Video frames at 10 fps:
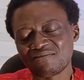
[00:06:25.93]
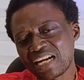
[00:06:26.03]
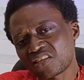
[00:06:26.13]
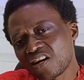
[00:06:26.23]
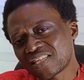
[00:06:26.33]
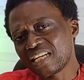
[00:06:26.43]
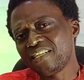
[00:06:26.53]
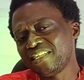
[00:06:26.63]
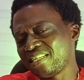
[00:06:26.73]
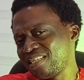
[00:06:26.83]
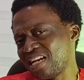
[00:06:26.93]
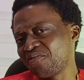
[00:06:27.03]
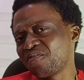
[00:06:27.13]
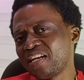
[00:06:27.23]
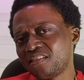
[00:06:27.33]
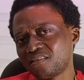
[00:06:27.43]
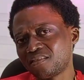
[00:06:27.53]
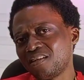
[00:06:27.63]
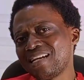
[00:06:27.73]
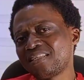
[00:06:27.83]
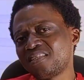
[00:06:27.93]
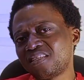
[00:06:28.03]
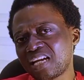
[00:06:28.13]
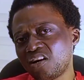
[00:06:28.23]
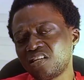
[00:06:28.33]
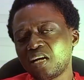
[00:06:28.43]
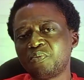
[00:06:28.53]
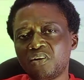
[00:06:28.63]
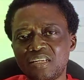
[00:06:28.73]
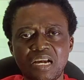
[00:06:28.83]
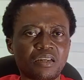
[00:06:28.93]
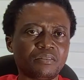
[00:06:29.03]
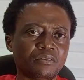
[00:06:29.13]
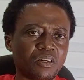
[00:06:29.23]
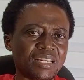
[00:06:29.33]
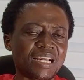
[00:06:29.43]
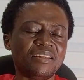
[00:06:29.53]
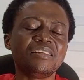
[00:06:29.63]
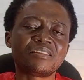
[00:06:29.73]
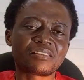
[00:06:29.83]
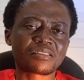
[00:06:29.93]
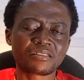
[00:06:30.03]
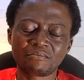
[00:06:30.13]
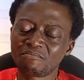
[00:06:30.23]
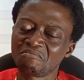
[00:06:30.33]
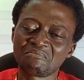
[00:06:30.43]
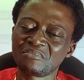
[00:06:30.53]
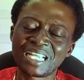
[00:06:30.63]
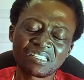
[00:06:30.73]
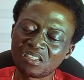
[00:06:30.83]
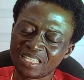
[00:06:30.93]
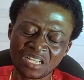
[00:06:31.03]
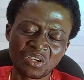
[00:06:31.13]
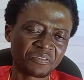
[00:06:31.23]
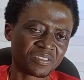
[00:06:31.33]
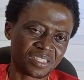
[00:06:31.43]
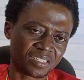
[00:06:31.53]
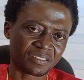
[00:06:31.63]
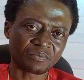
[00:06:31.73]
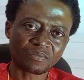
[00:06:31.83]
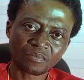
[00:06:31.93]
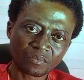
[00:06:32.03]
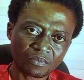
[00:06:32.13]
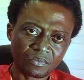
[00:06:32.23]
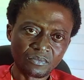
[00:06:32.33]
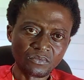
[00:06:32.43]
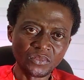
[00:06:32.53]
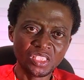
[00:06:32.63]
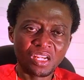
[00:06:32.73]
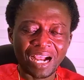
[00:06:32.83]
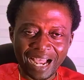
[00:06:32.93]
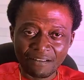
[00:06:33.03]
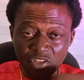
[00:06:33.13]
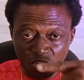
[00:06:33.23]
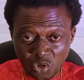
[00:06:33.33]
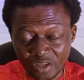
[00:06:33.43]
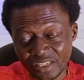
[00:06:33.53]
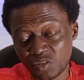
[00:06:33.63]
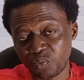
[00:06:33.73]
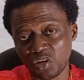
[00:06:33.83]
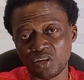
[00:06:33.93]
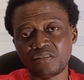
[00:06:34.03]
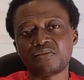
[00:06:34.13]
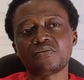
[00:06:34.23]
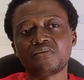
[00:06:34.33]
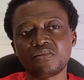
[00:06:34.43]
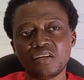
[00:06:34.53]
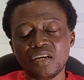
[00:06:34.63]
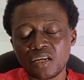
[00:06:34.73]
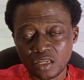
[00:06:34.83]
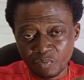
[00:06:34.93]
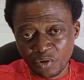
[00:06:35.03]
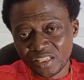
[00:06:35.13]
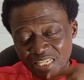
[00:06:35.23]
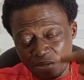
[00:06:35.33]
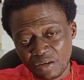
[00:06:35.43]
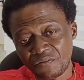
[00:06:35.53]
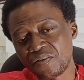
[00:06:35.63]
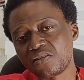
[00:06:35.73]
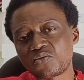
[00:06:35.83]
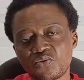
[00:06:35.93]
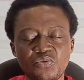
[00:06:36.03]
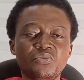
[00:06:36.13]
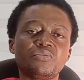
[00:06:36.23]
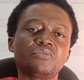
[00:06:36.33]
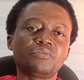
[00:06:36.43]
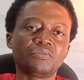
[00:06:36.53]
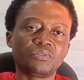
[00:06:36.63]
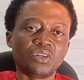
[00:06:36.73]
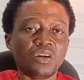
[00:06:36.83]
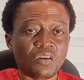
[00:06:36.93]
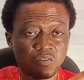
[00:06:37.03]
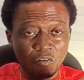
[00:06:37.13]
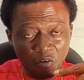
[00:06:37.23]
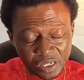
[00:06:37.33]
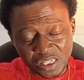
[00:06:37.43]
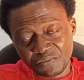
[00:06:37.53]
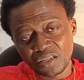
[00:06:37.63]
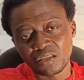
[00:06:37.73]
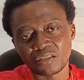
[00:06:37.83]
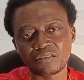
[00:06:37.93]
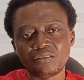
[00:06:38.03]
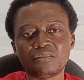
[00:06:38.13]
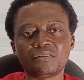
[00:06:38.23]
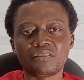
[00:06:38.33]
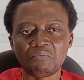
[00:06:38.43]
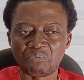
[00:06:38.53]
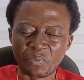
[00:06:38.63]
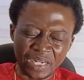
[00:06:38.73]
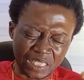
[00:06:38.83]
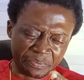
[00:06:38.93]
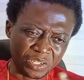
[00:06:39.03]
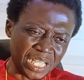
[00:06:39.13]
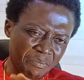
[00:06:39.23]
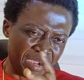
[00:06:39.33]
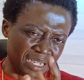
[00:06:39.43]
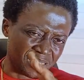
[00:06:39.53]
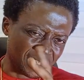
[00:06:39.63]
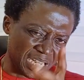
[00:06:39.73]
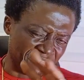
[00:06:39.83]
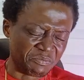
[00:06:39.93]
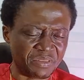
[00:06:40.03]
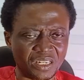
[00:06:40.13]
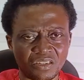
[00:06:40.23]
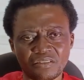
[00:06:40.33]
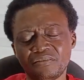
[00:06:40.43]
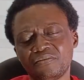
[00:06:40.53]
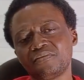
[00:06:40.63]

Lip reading: realtor selling it is your friend or your sister or your brother or your niece. That's not enough reason. I have resold his plot. He bought in phase 2 for 40 million. Property he bought about 11 million.